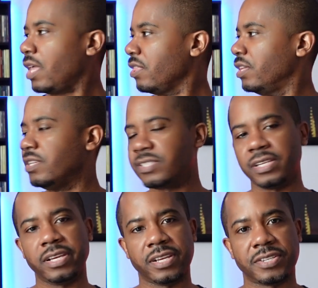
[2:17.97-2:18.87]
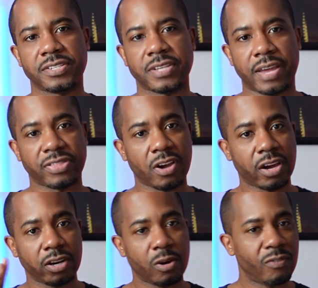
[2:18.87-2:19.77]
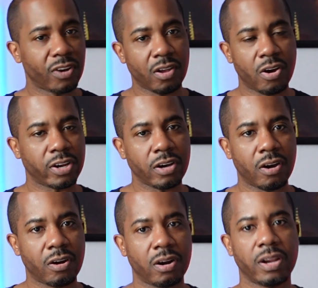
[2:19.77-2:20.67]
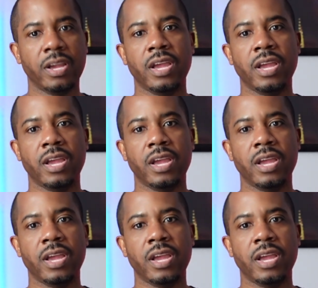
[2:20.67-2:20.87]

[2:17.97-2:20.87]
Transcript: This list, I thought it over long and hard,